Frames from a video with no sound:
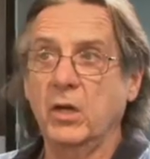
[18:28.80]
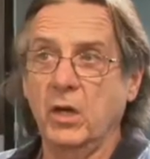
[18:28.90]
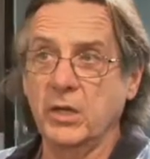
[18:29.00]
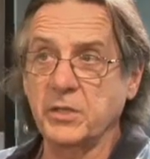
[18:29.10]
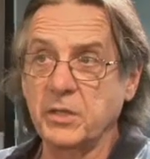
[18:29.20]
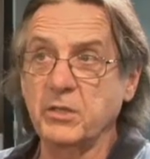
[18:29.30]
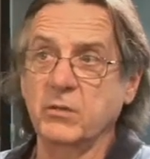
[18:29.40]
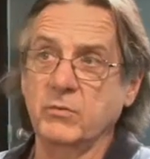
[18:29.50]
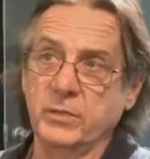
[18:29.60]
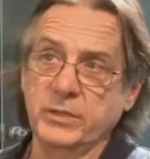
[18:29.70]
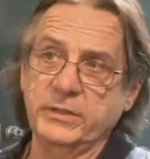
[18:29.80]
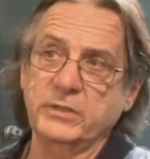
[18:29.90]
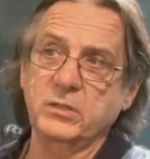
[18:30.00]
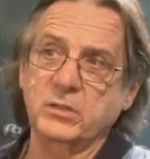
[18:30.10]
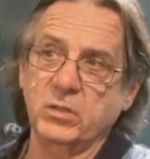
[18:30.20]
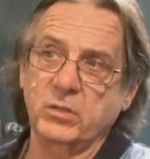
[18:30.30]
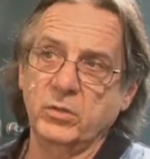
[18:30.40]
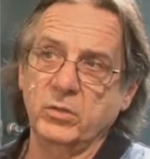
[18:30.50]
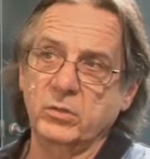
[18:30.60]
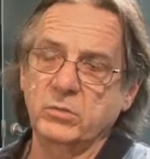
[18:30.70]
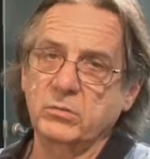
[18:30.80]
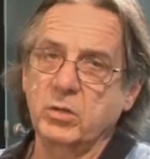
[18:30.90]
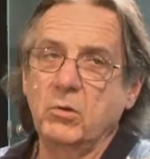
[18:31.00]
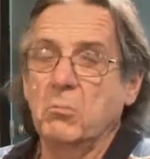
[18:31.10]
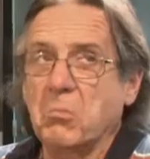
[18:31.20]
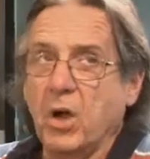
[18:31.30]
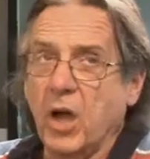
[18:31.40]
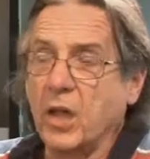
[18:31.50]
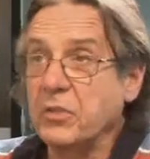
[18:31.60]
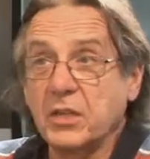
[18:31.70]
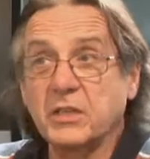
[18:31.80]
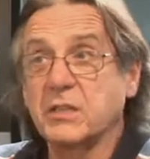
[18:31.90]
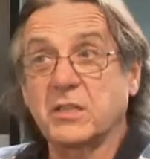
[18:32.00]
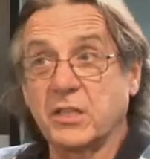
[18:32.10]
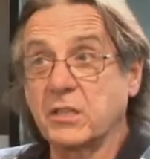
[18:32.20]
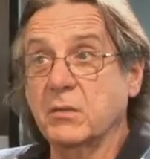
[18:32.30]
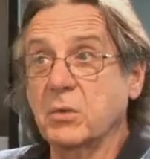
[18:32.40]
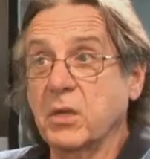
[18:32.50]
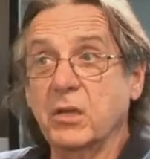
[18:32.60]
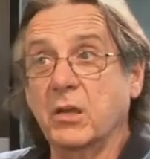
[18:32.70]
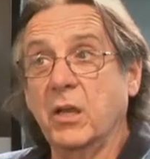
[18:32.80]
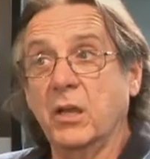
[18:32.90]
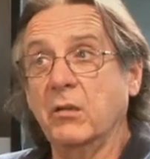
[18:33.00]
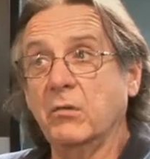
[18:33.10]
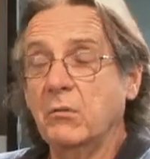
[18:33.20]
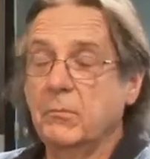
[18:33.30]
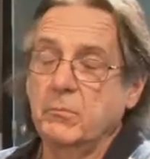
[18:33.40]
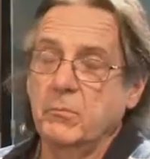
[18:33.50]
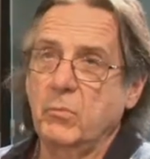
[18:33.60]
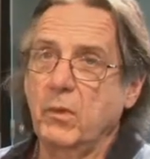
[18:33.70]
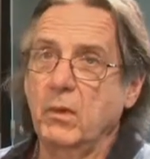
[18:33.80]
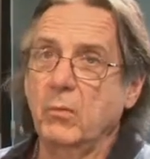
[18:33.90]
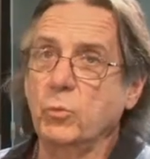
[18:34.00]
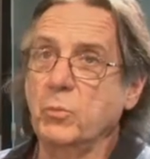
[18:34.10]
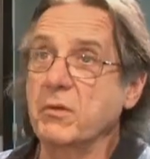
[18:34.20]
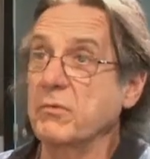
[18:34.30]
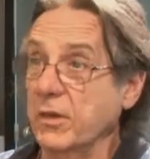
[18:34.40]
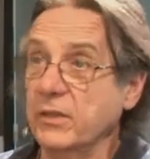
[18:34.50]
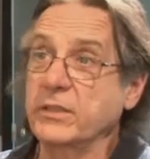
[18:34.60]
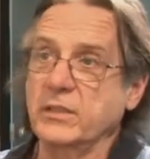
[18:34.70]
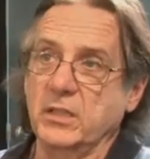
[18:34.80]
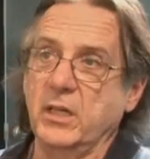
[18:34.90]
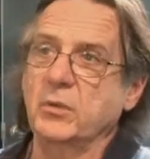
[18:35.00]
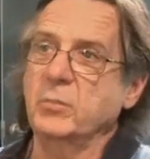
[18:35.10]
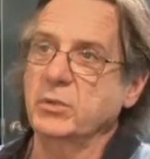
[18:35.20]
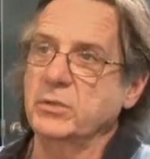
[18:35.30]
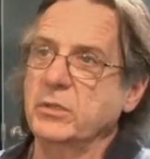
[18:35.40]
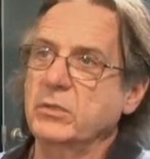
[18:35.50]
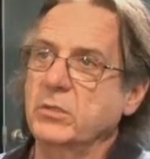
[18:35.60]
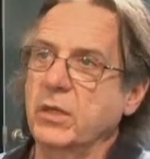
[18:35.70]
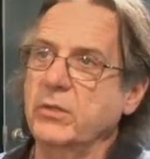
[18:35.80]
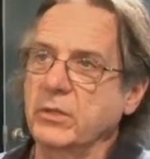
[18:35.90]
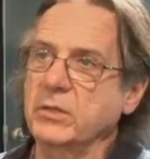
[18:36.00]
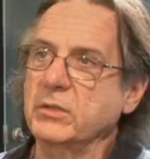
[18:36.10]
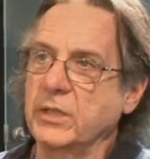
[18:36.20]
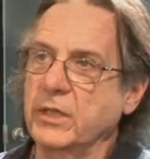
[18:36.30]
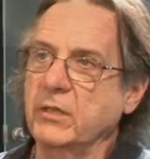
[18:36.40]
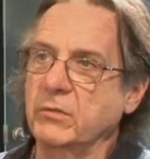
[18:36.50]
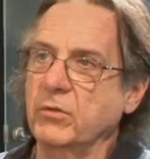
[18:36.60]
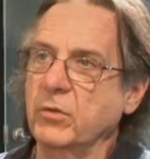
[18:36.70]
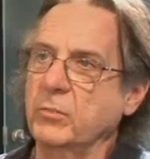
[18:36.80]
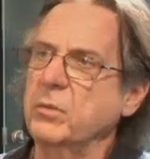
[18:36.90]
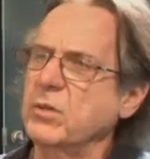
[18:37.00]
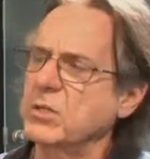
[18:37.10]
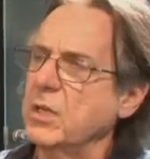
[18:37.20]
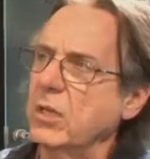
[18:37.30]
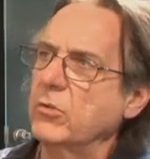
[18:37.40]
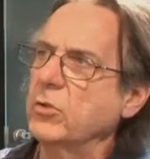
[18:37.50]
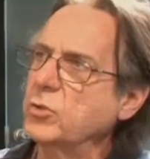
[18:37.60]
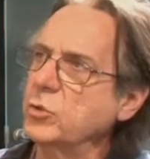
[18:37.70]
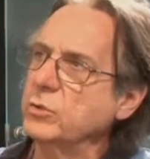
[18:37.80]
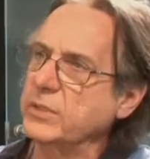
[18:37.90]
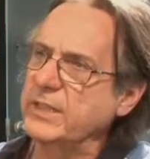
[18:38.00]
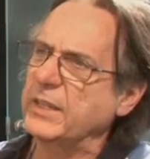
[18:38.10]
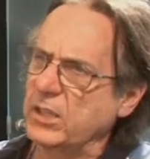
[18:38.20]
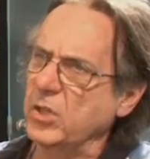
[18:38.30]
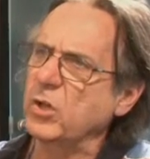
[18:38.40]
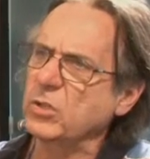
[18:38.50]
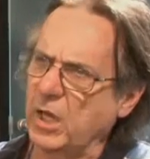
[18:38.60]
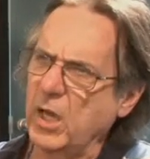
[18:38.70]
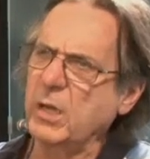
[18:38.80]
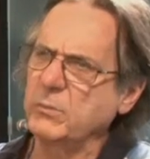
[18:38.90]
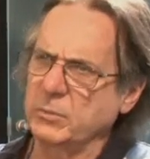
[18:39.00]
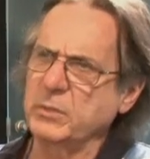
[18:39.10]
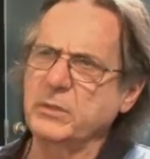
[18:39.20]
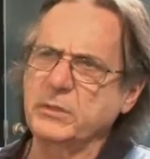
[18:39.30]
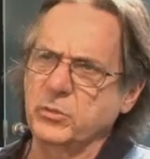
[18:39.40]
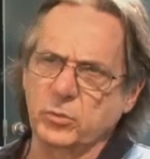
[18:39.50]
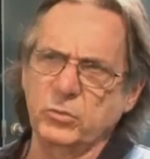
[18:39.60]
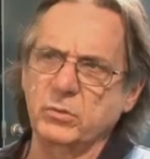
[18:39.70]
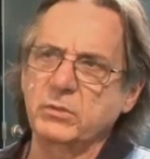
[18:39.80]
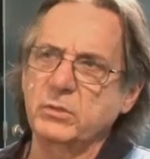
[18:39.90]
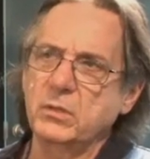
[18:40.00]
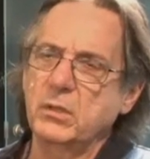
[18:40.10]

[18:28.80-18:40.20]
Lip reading: idea of what it is that's going on. So I think it's just the beginning, and would be a very exciting project to take it further, because the tools, it takes a long time to build the tools,